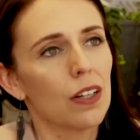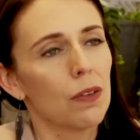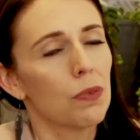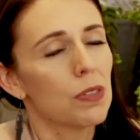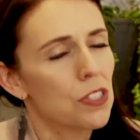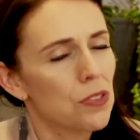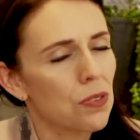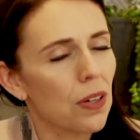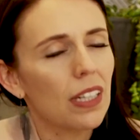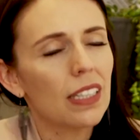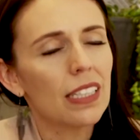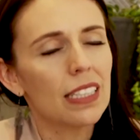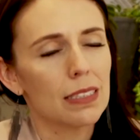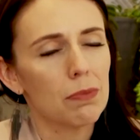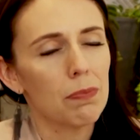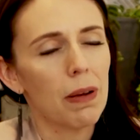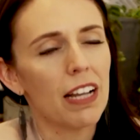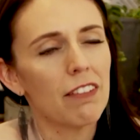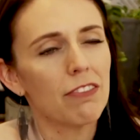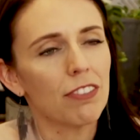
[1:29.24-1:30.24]
was struggling to
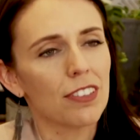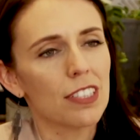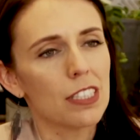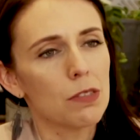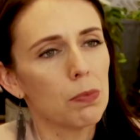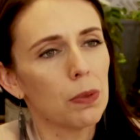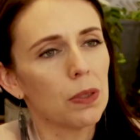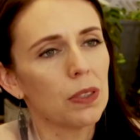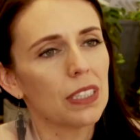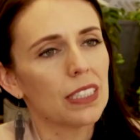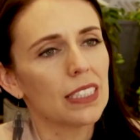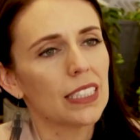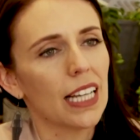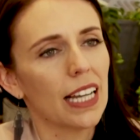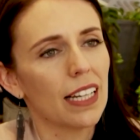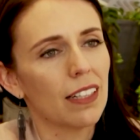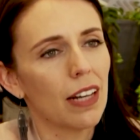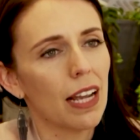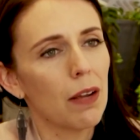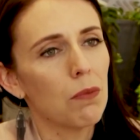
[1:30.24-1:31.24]
pay for his books,
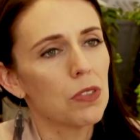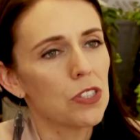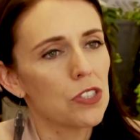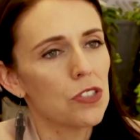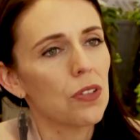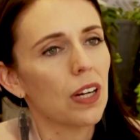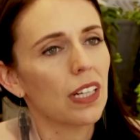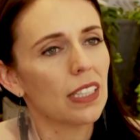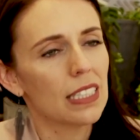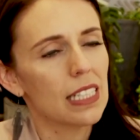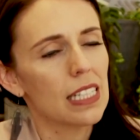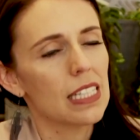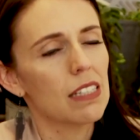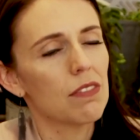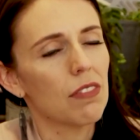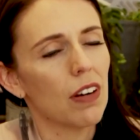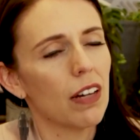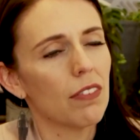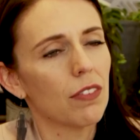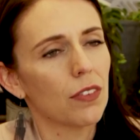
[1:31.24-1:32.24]
and was struggling to
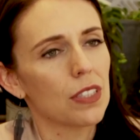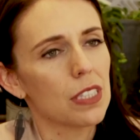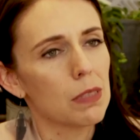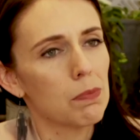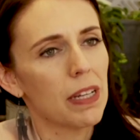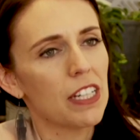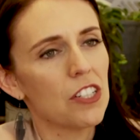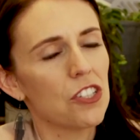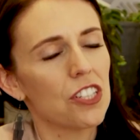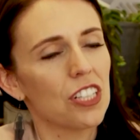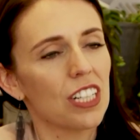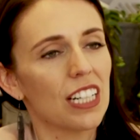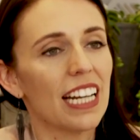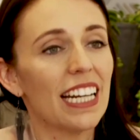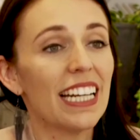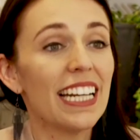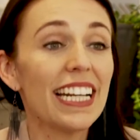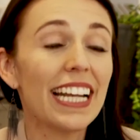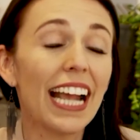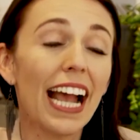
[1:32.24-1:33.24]
survive on his pension.
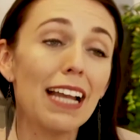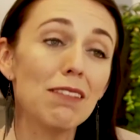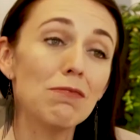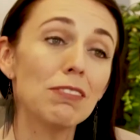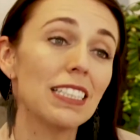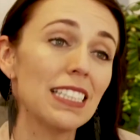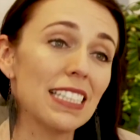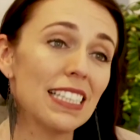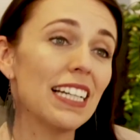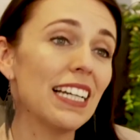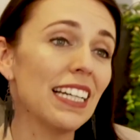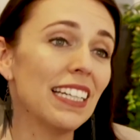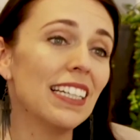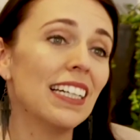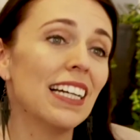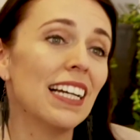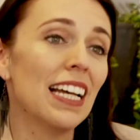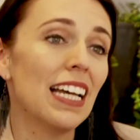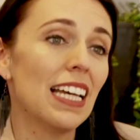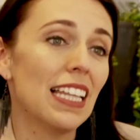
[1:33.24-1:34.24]
And he came to see
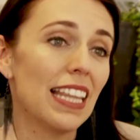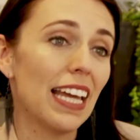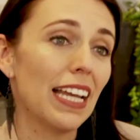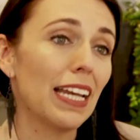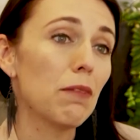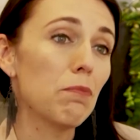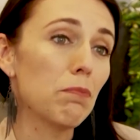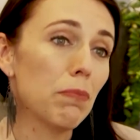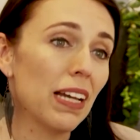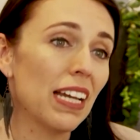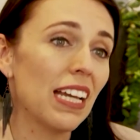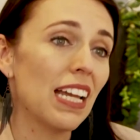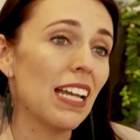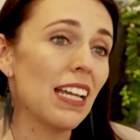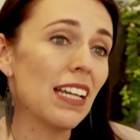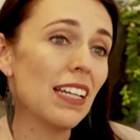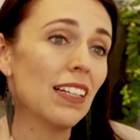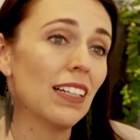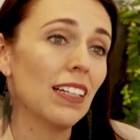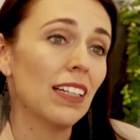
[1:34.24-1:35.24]
that
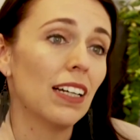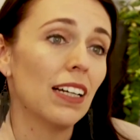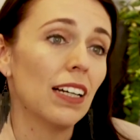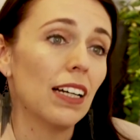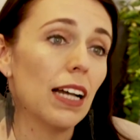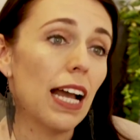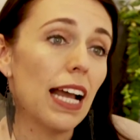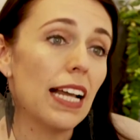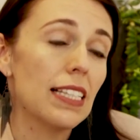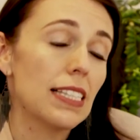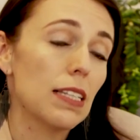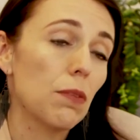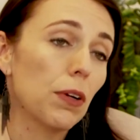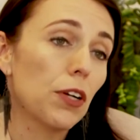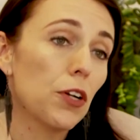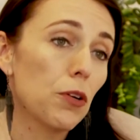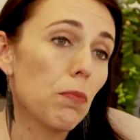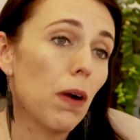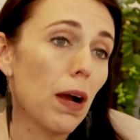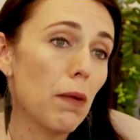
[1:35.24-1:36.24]
MP as someone
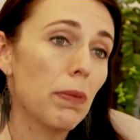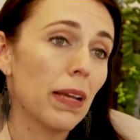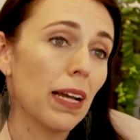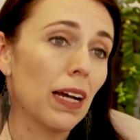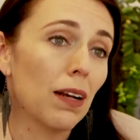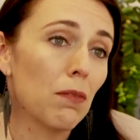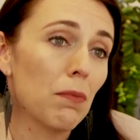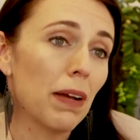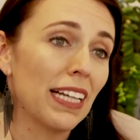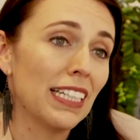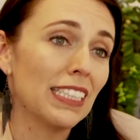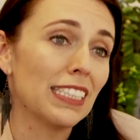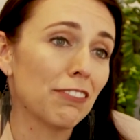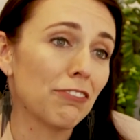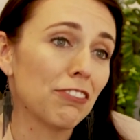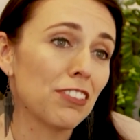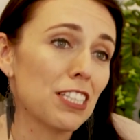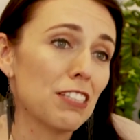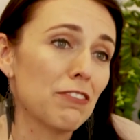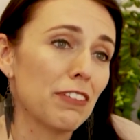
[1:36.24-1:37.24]
who might be able to make a
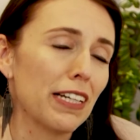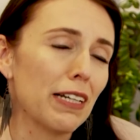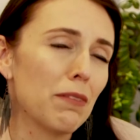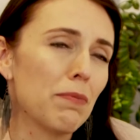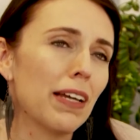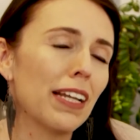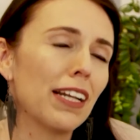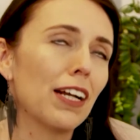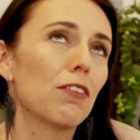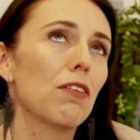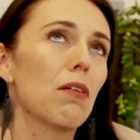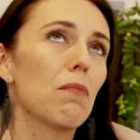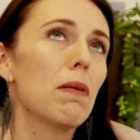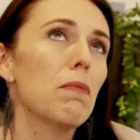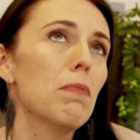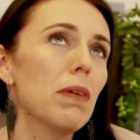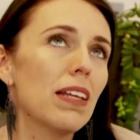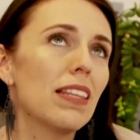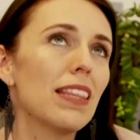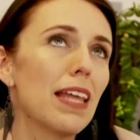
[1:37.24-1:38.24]
difference for him. And I
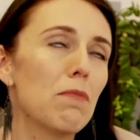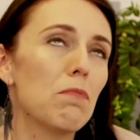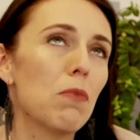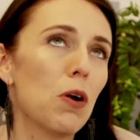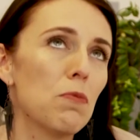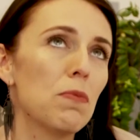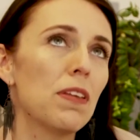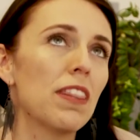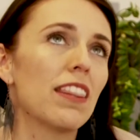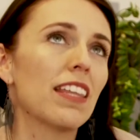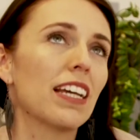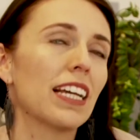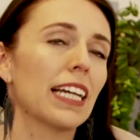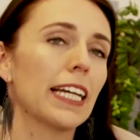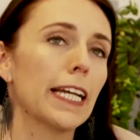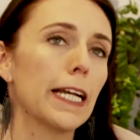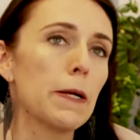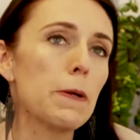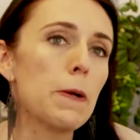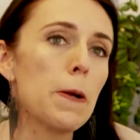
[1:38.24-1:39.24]
remember in that moment
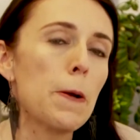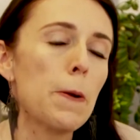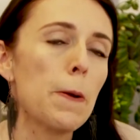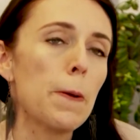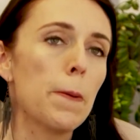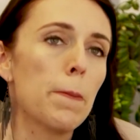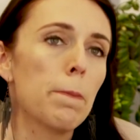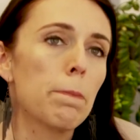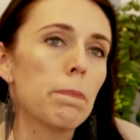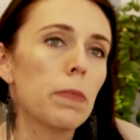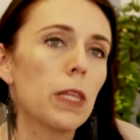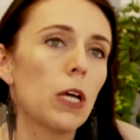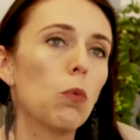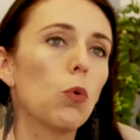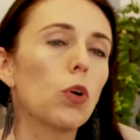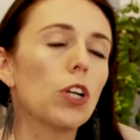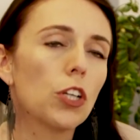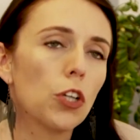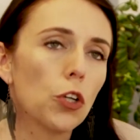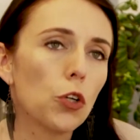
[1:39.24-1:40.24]
thinking,
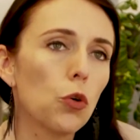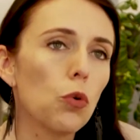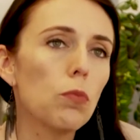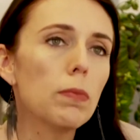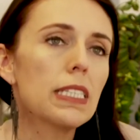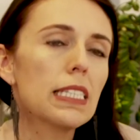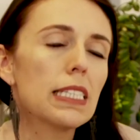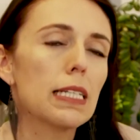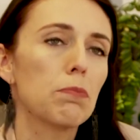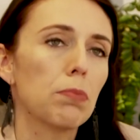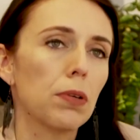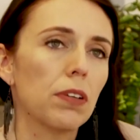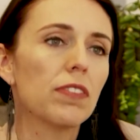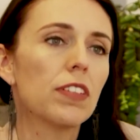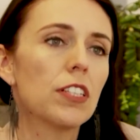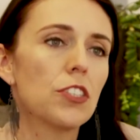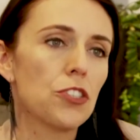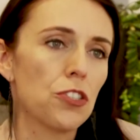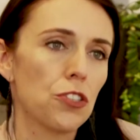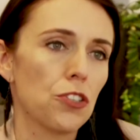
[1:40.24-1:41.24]
what an enormously
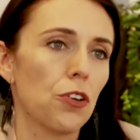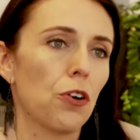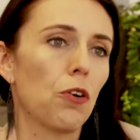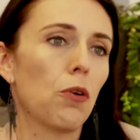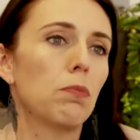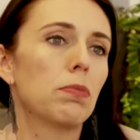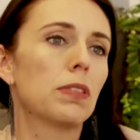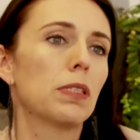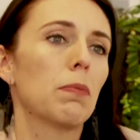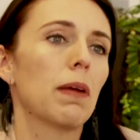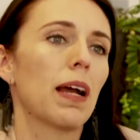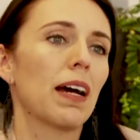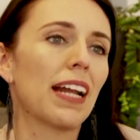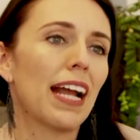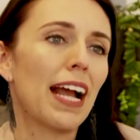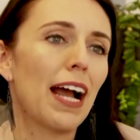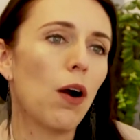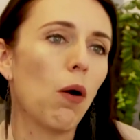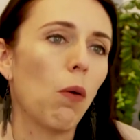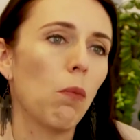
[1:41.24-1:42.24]
privileged job to be able to
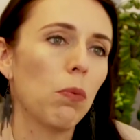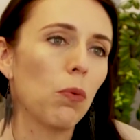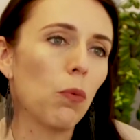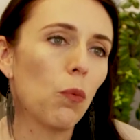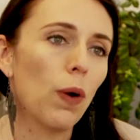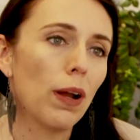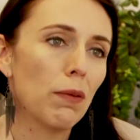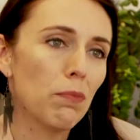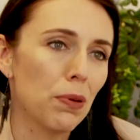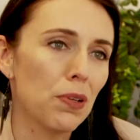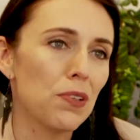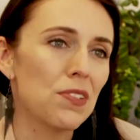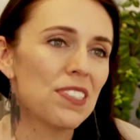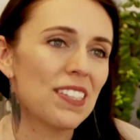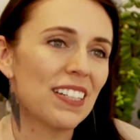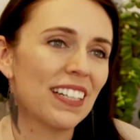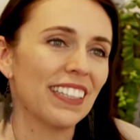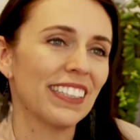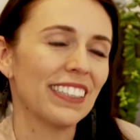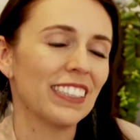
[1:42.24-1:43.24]
help one
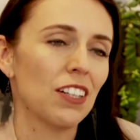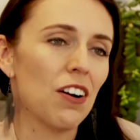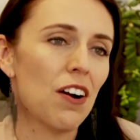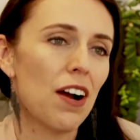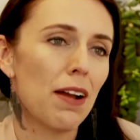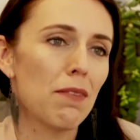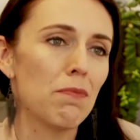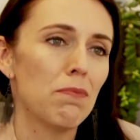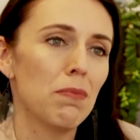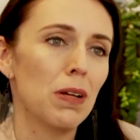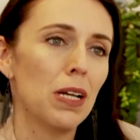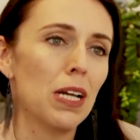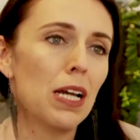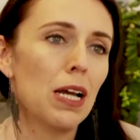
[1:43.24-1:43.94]
person at a time,